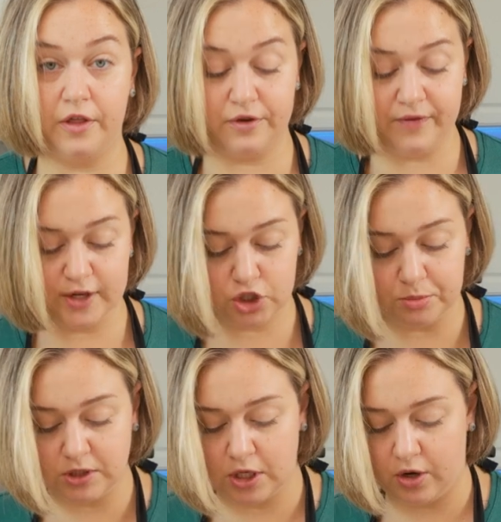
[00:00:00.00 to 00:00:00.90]
other
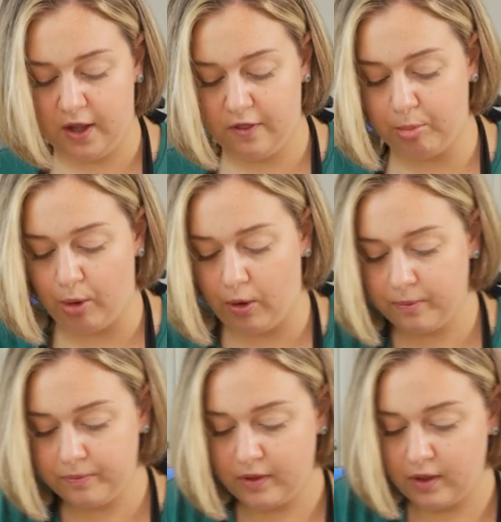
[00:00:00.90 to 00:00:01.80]
vegetables that are in the bowl.